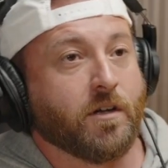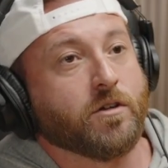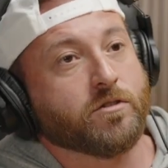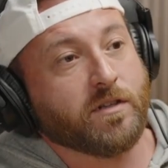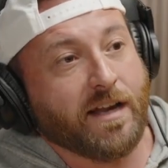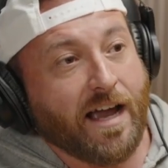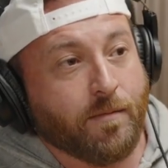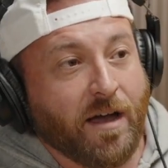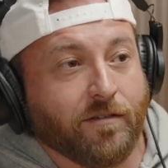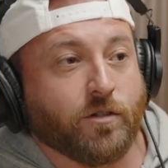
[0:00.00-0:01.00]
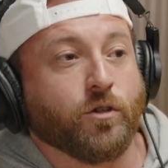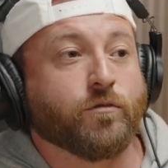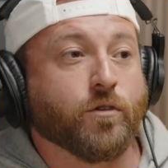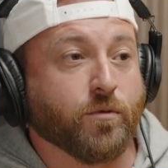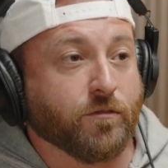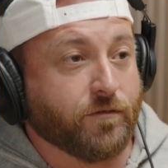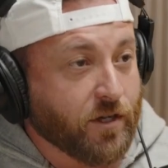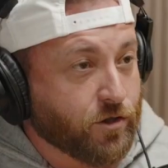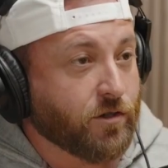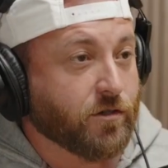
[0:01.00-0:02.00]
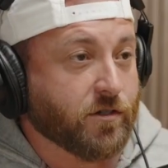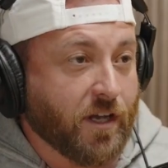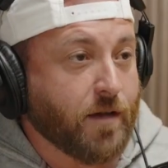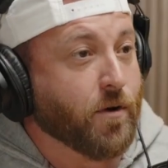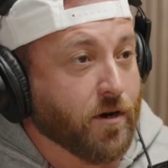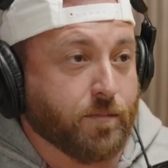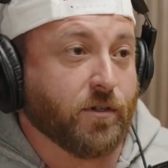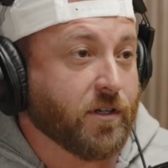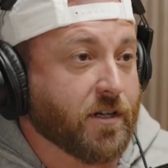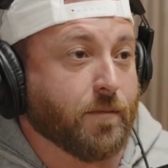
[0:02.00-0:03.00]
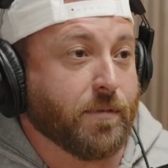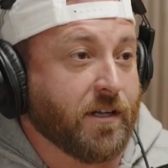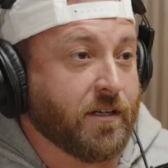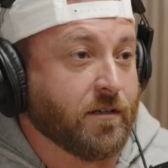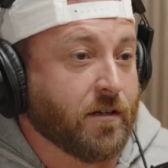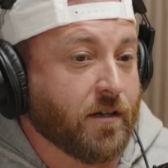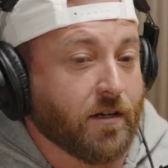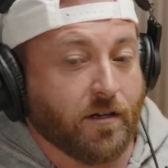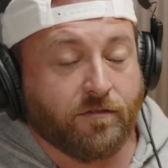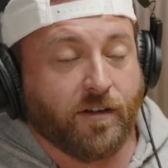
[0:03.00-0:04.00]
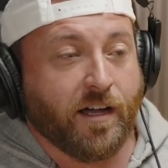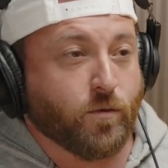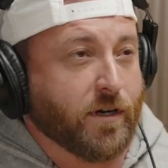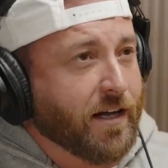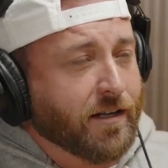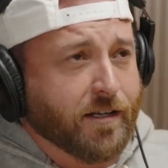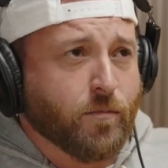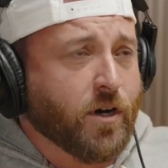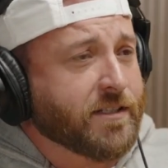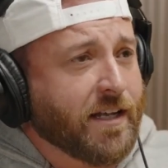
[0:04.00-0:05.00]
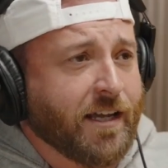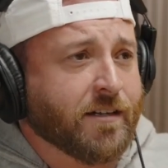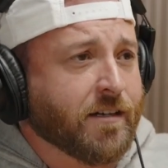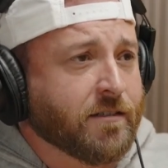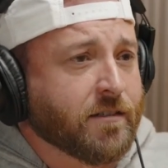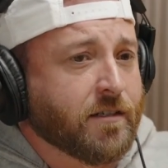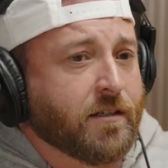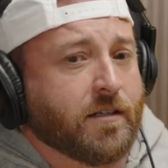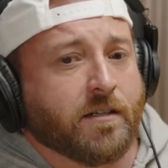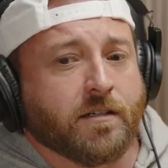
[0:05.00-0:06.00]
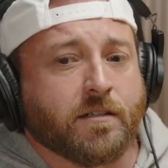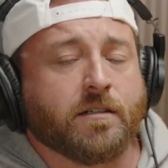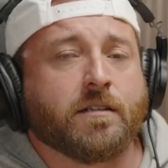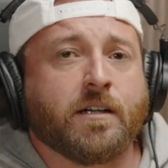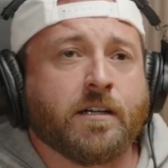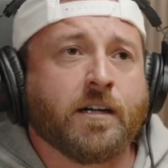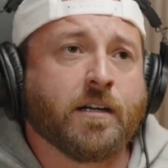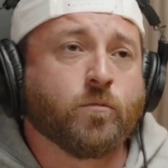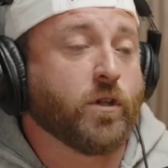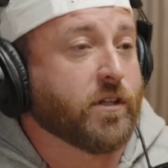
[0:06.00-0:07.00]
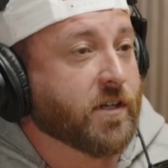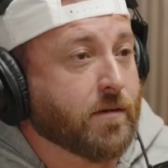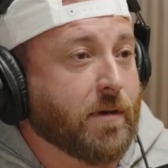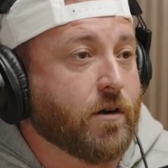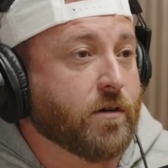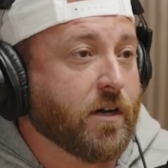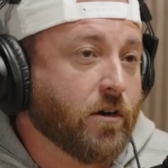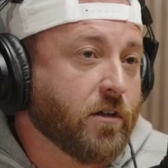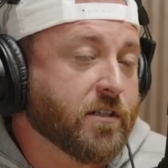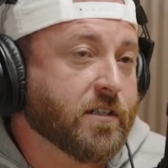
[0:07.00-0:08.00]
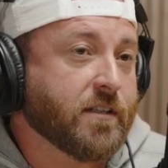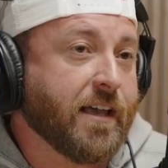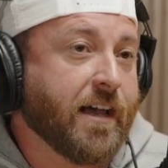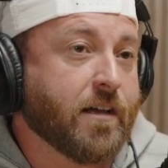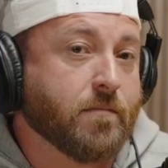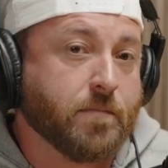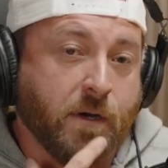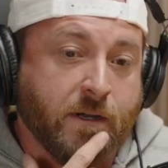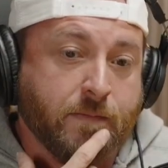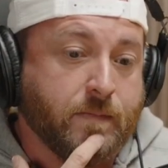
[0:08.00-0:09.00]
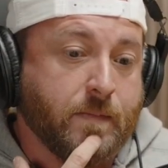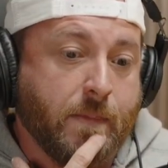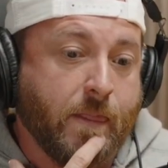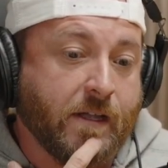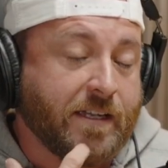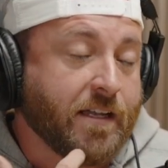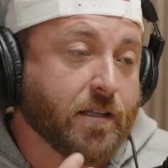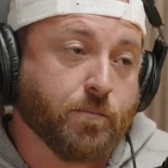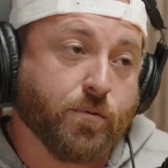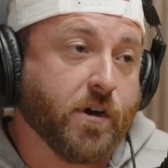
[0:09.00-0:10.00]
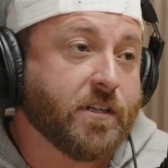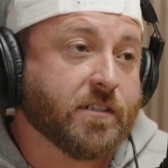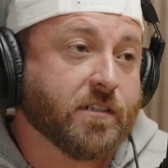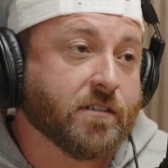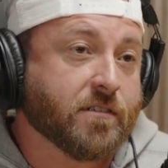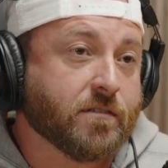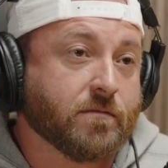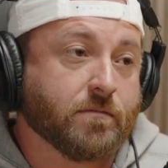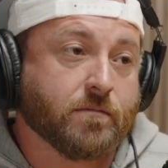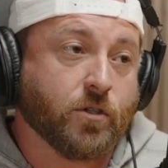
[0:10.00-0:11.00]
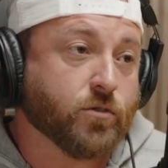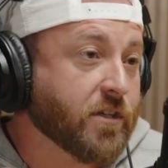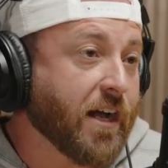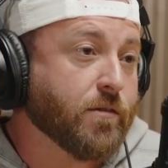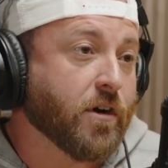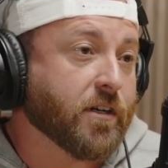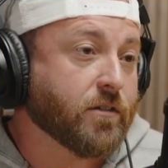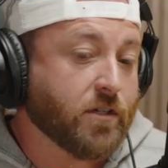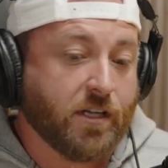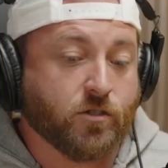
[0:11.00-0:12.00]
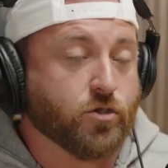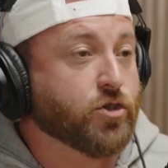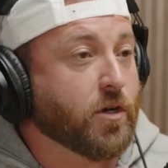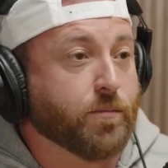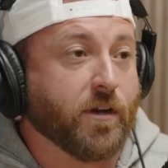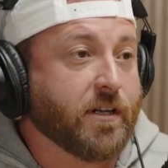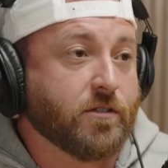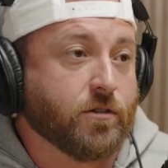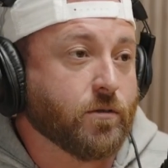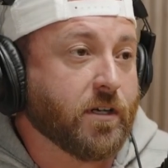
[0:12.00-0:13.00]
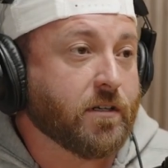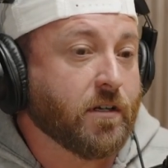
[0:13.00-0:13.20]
So now I'm having to look for a professional skate park building company, find one out of like Montana, willing to come out, all this and that. But again, the prices, skyrocket. You can't just jump right into it.